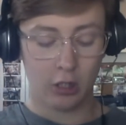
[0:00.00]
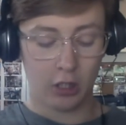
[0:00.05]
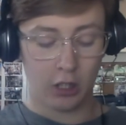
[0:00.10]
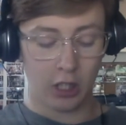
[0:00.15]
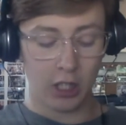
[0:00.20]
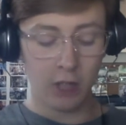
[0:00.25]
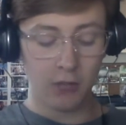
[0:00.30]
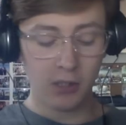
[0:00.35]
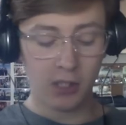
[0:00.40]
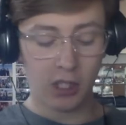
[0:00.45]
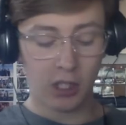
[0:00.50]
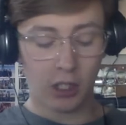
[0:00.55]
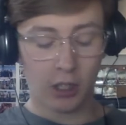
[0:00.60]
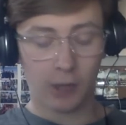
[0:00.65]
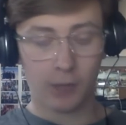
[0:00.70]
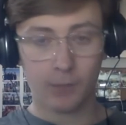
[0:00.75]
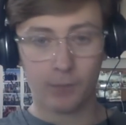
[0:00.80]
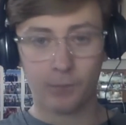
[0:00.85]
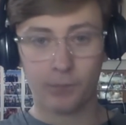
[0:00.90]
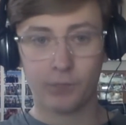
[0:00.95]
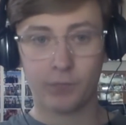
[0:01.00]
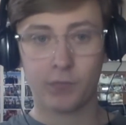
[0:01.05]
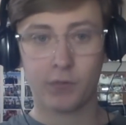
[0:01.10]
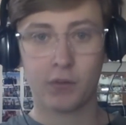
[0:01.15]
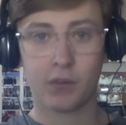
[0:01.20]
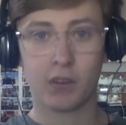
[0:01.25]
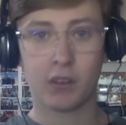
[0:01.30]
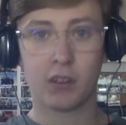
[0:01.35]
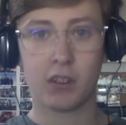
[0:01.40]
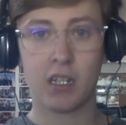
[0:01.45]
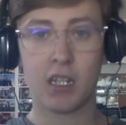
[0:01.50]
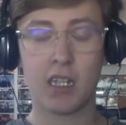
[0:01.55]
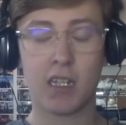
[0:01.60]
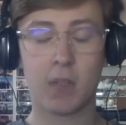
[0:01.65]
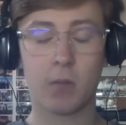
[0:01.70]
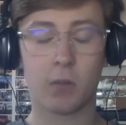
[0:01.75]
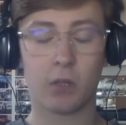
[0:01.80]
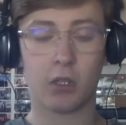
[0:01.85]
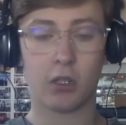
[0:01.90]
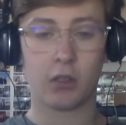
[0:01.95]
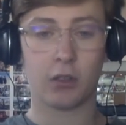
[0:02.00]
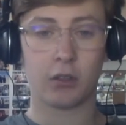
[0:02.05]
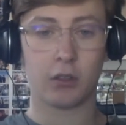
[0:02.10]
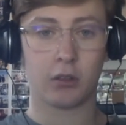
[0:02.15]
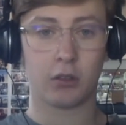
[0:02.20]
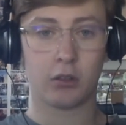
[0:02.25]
here we go. Next one.